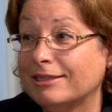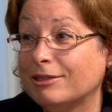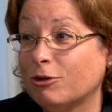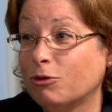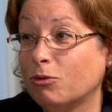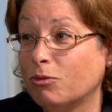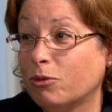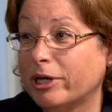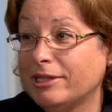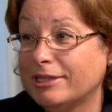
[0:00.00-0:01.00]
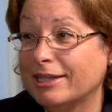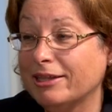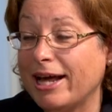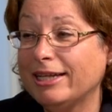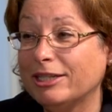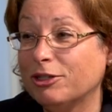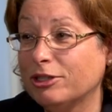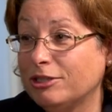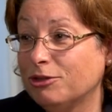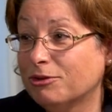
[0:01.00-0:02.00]
So what's the
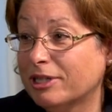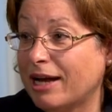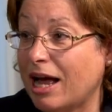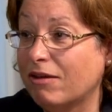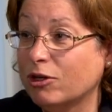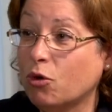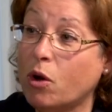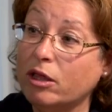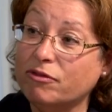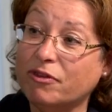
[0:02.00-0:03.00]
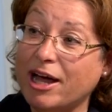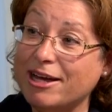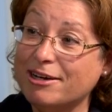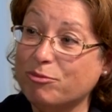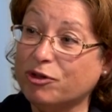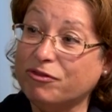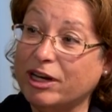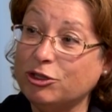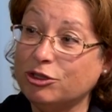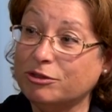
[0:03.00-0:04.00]
likelihood you can have a qualified
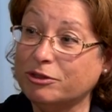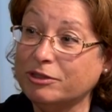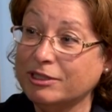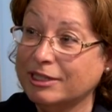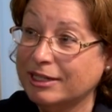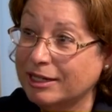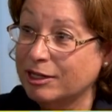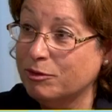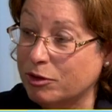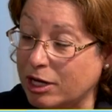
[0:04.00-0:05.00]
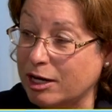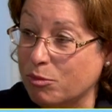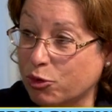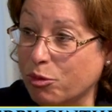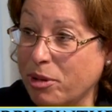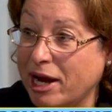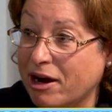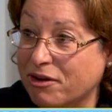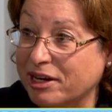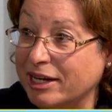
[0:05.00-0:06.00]
professional
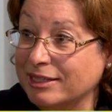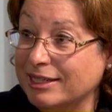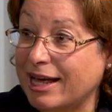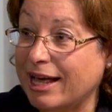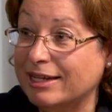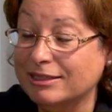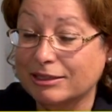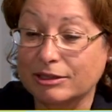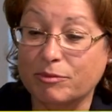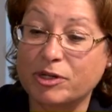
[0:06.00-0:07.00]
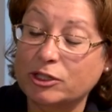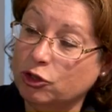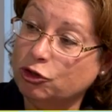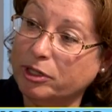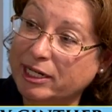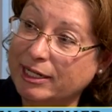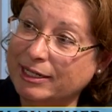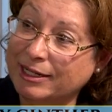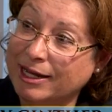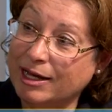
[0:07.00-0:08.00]
preparing and
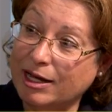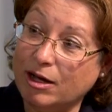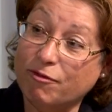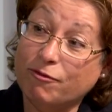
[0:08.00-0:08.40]
administrating a